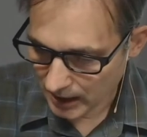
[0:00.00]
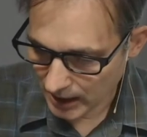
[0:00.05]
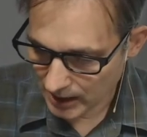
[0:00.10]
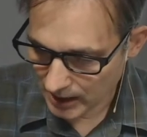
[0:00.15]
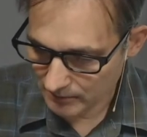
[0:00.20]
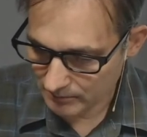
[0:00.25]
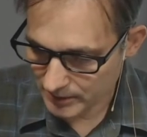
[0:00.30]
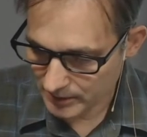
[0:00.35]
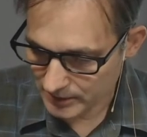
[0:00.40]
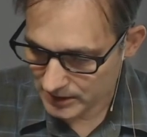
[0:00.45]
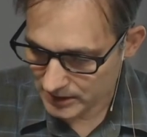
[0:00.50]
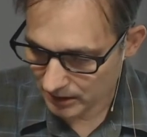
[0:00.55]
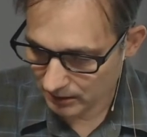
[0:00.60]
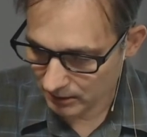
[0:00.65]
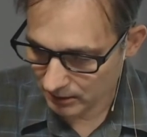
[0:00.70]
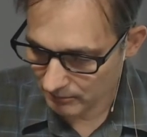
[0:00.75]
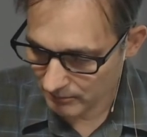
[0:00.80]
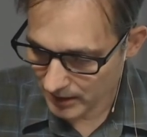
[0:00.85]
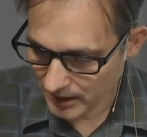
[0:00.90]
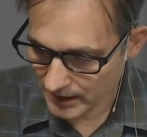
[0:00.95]
and
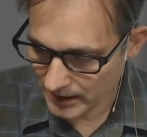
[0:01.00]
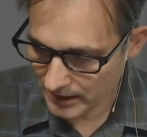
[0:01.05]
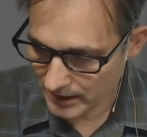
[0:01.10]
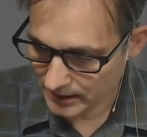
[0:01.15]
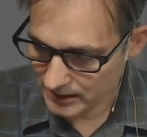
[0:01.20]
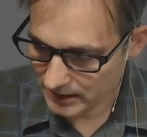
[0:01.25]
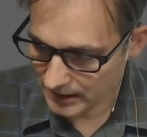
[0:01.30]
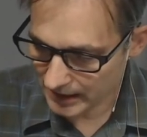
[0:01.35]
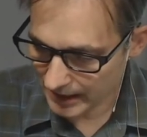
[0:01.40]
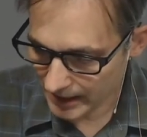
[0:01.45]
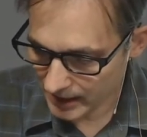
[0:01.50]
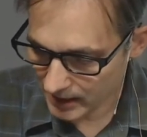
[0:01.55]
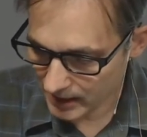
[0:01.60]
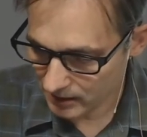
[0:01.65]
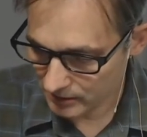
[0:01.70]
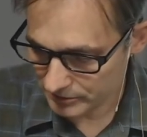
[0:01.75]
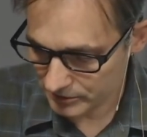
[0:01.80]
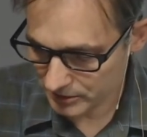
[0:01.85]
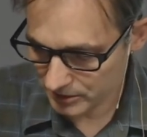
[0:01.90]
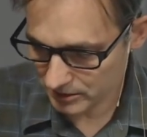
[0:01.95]
Ptolemaic
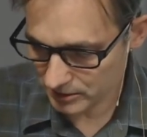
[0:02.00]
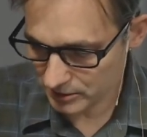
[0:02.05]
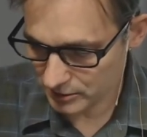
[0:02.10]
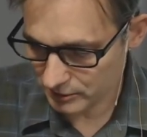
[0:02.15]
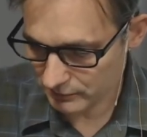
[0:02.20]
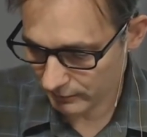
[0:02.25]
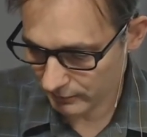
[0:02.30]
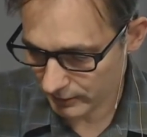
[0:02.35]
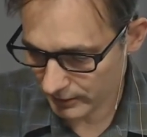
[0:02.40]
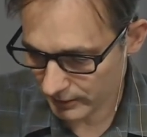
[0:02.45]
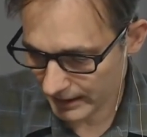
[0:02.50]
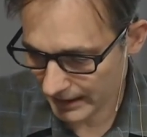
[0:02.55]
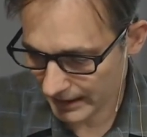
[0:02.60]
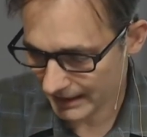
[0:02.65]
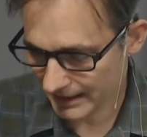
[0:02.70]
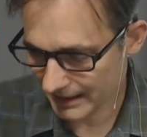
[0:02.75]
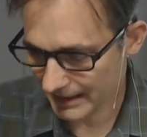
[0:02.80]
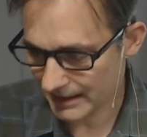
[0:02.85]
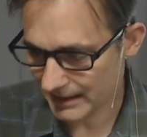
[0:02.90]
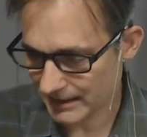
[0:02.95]
houses for
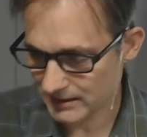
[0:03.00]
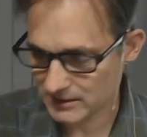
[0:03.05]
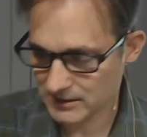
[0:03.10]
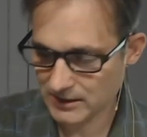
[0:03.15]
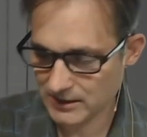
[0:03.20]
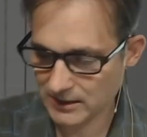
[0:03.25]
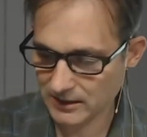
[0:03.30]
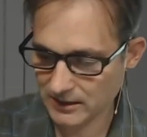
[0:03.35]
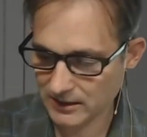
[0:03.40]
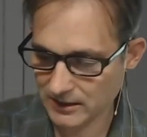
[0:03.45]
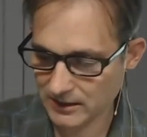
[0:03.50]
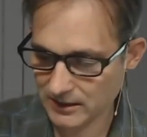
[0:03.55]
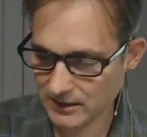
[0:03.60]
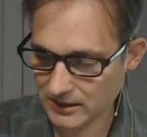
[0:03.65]
decades to come.